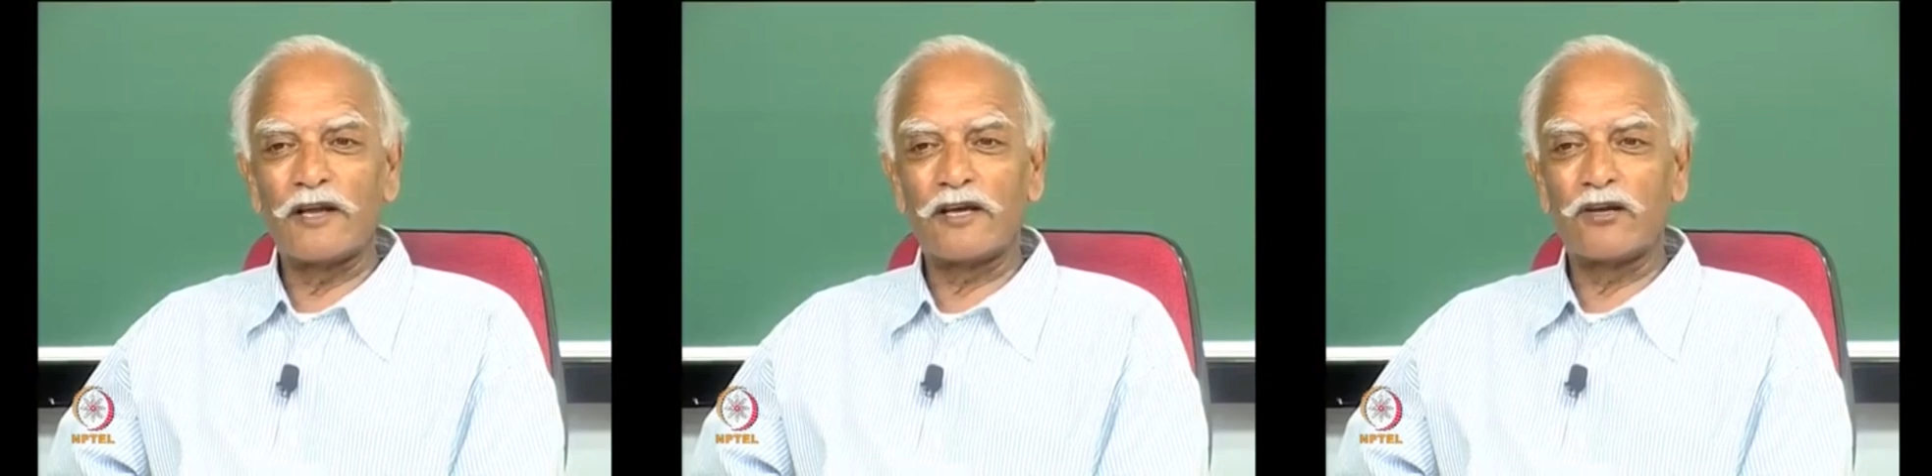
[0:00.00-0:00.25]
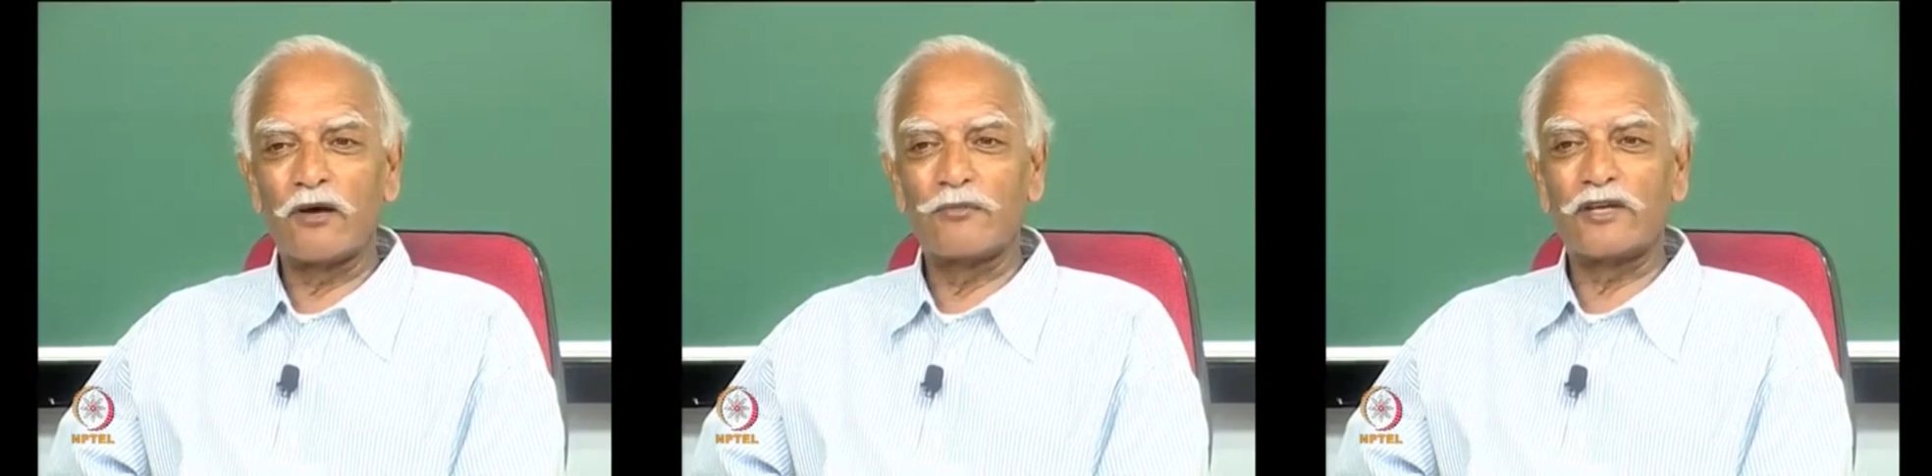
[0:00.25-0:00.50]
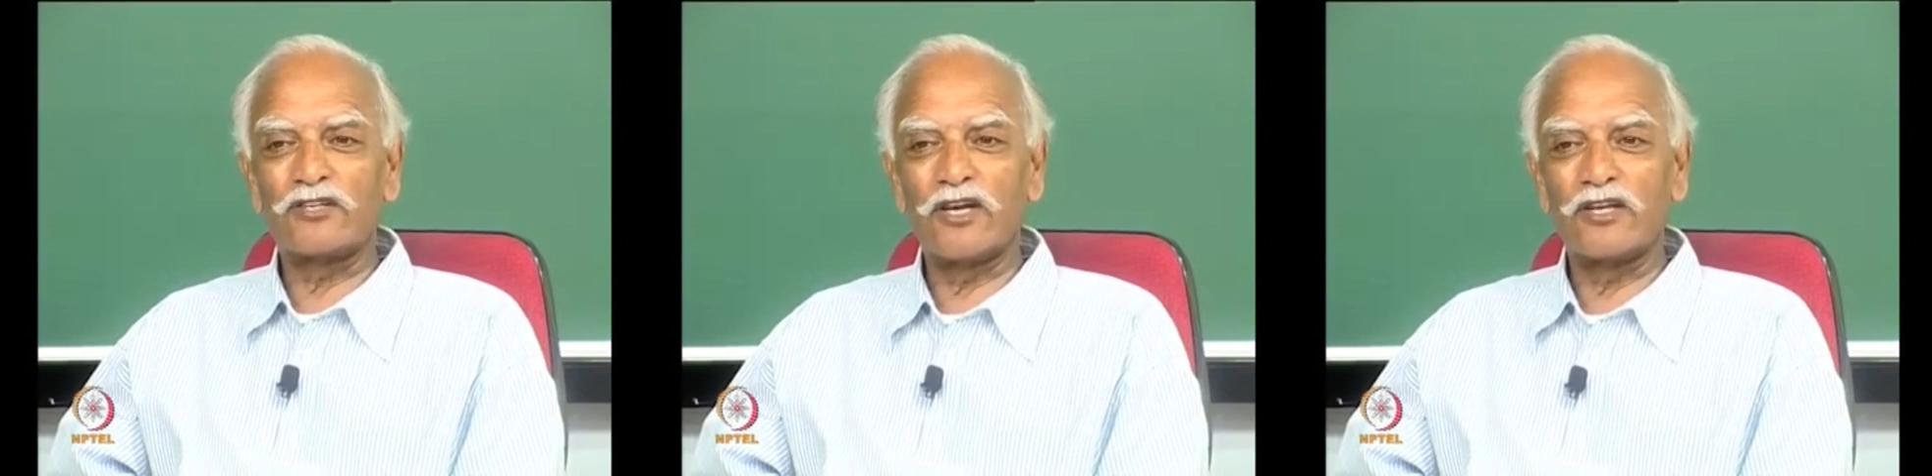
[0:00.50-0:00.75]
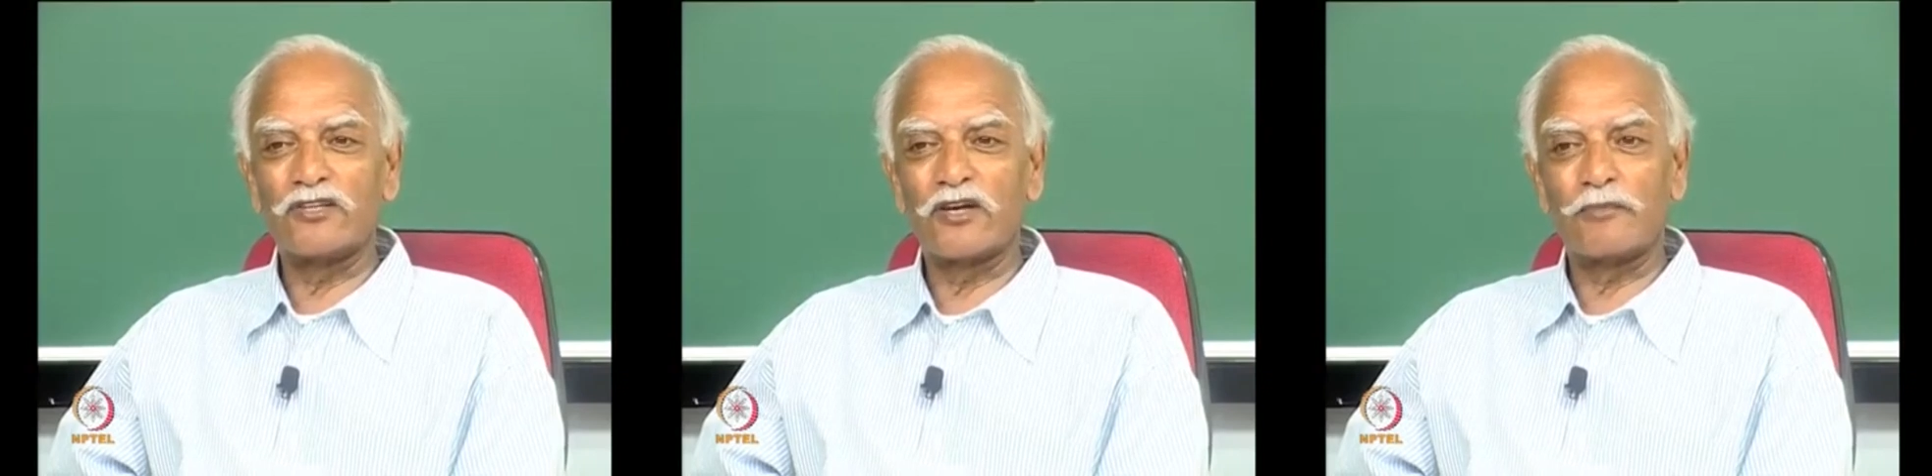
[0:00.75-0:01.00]
economic
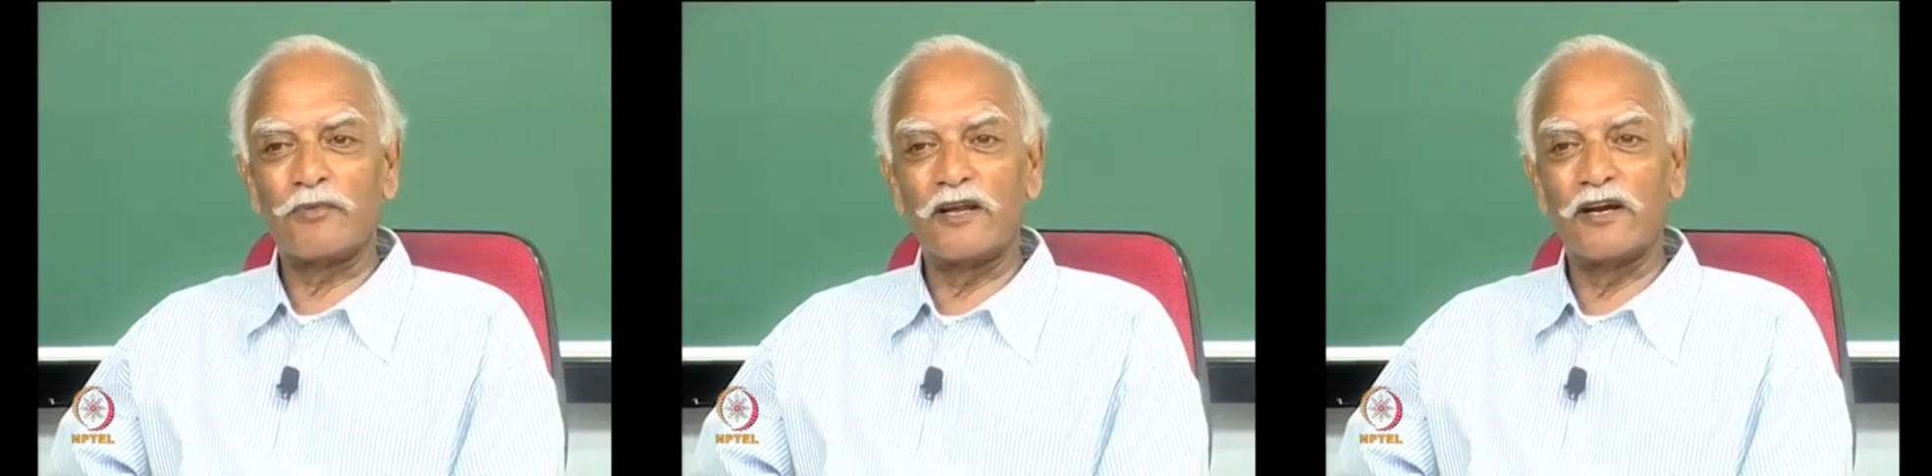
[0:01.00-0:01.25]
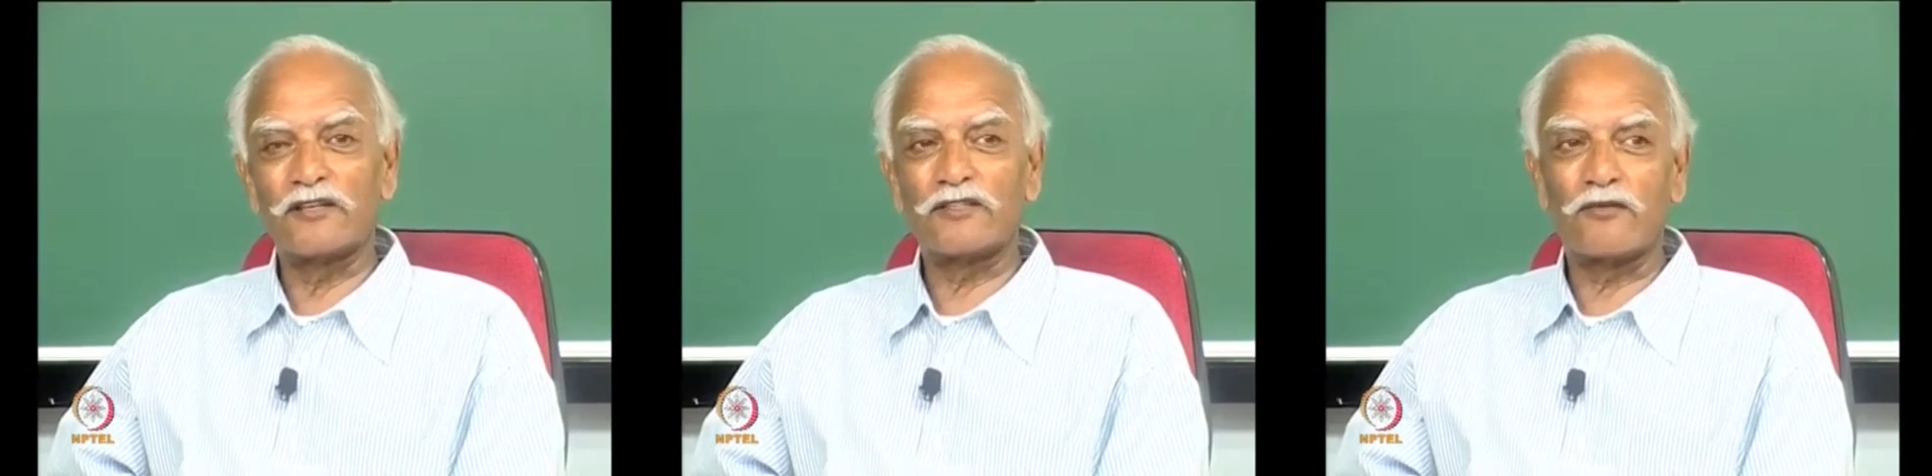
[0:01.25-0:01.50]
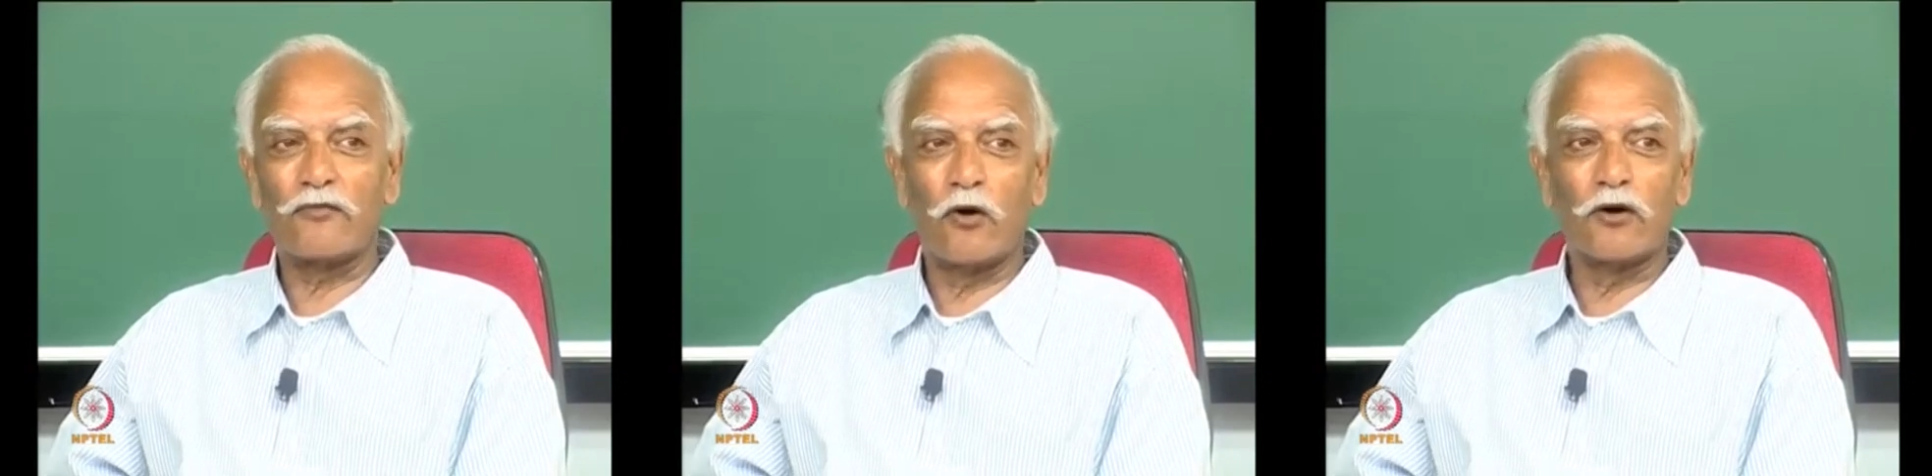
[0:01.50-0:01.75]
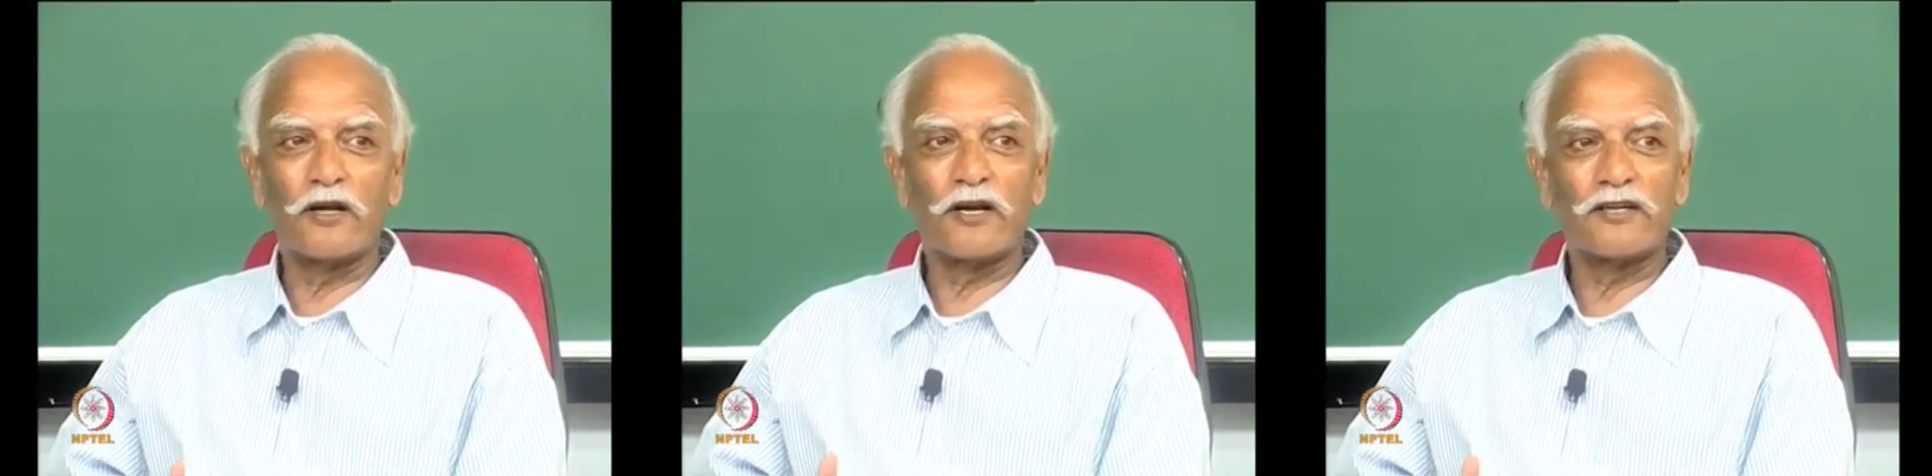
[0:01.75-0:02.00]
change are periods of
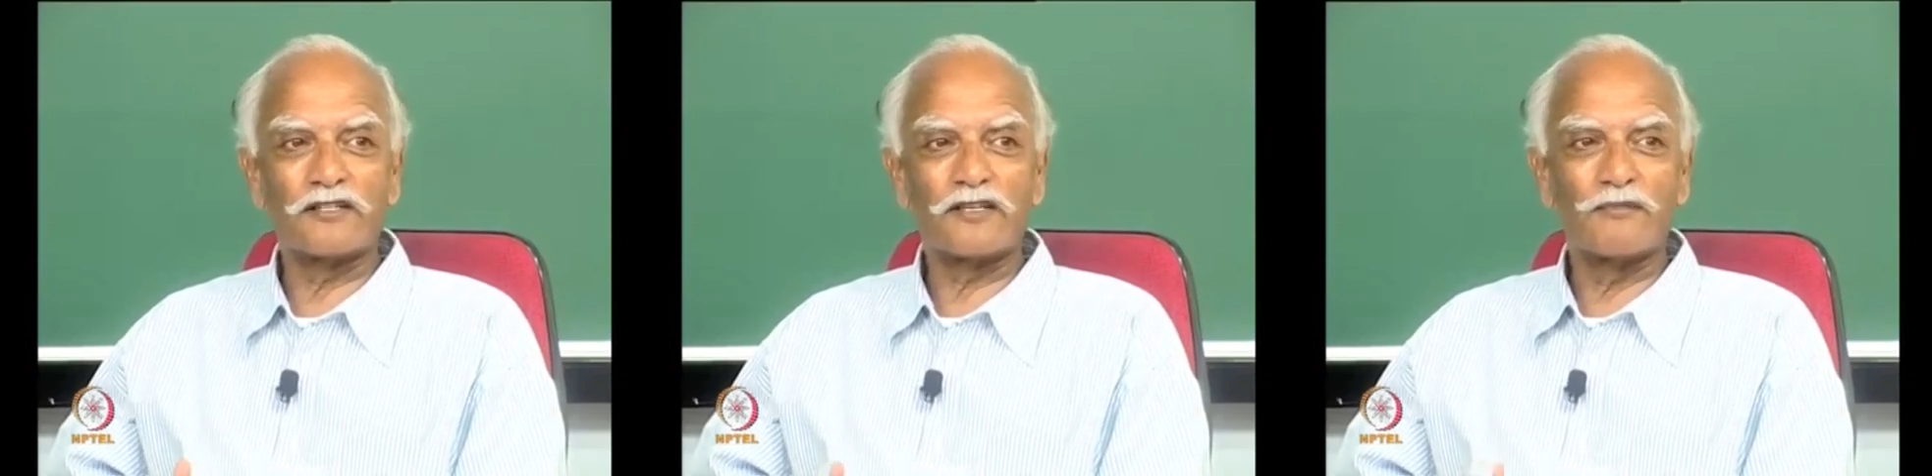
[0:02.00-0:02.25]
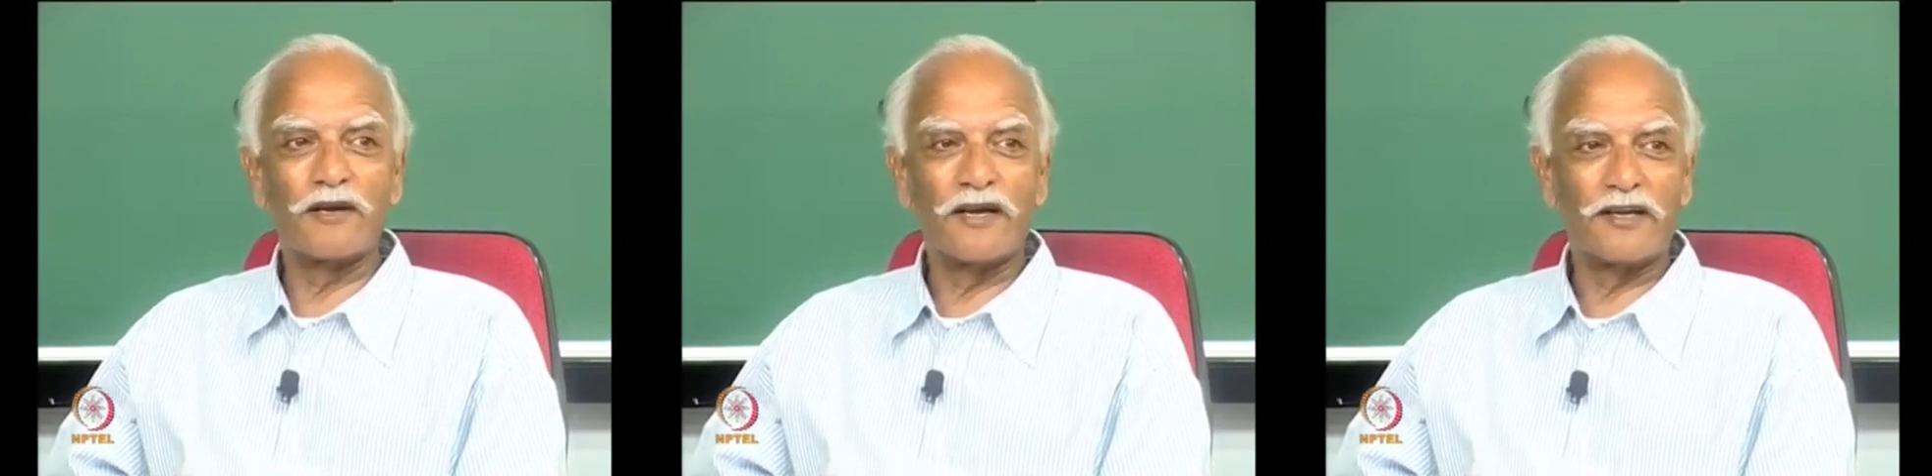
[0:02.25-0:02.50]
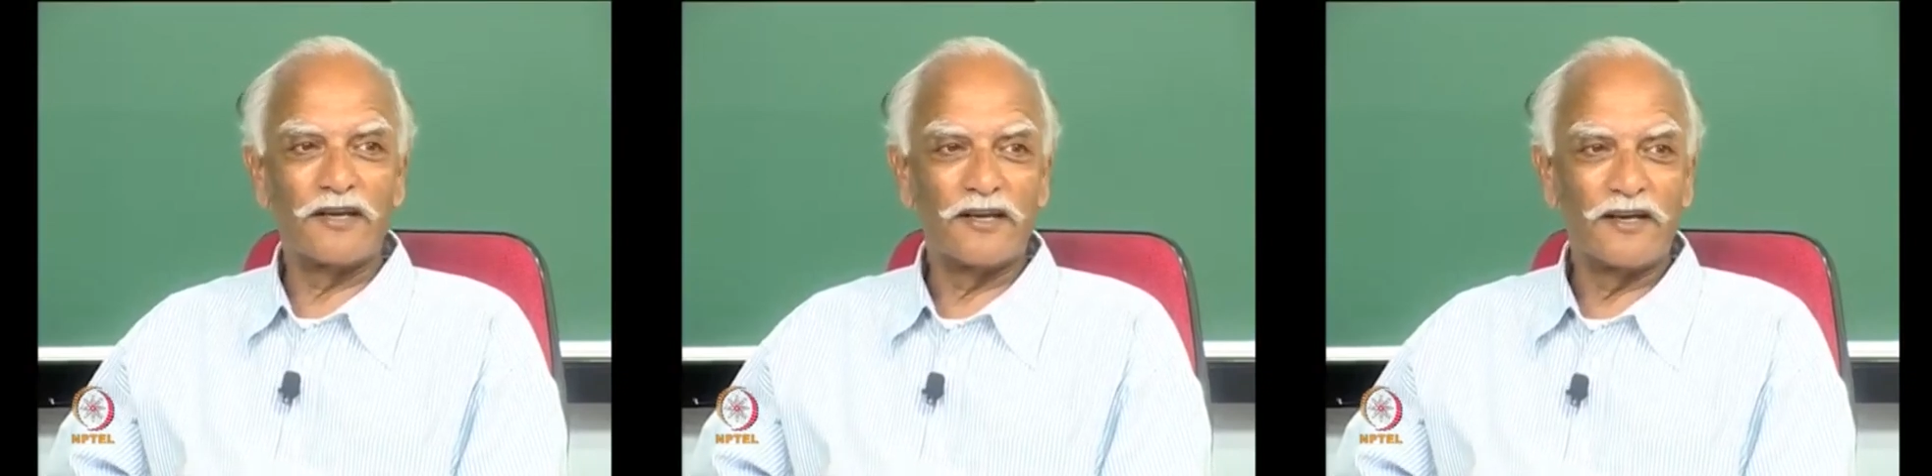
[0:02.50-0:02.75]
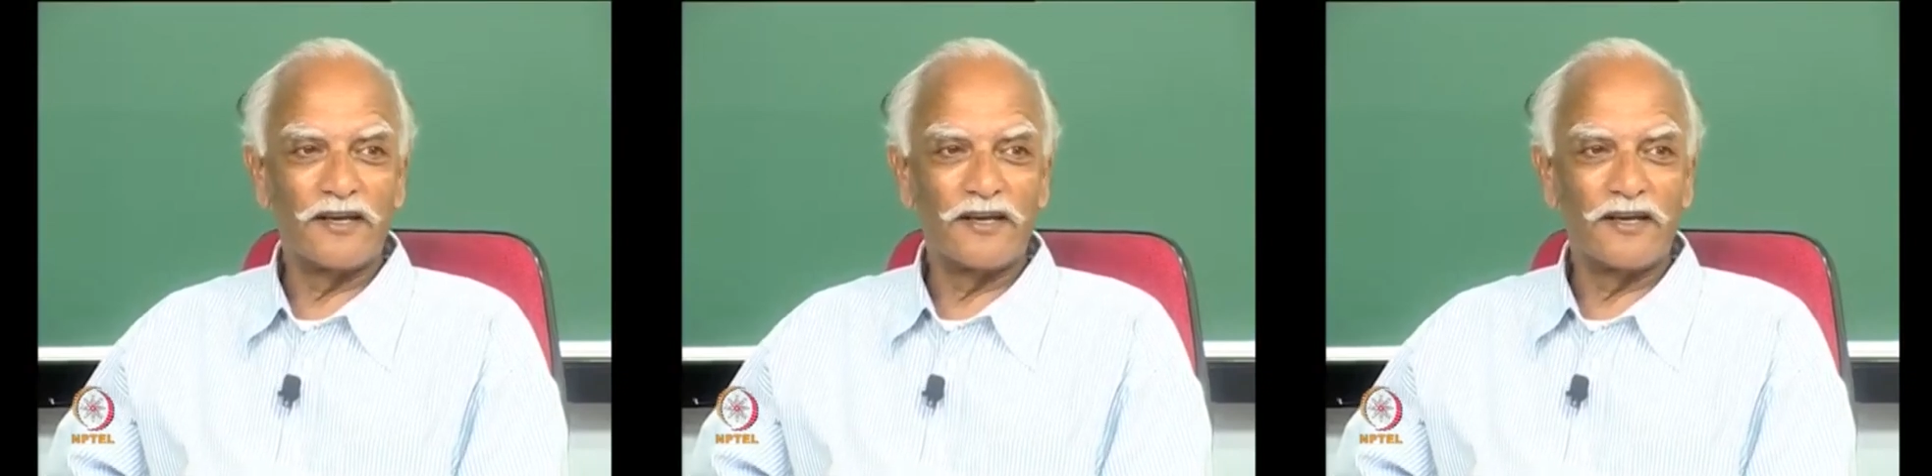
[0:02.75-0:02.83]
order and stability.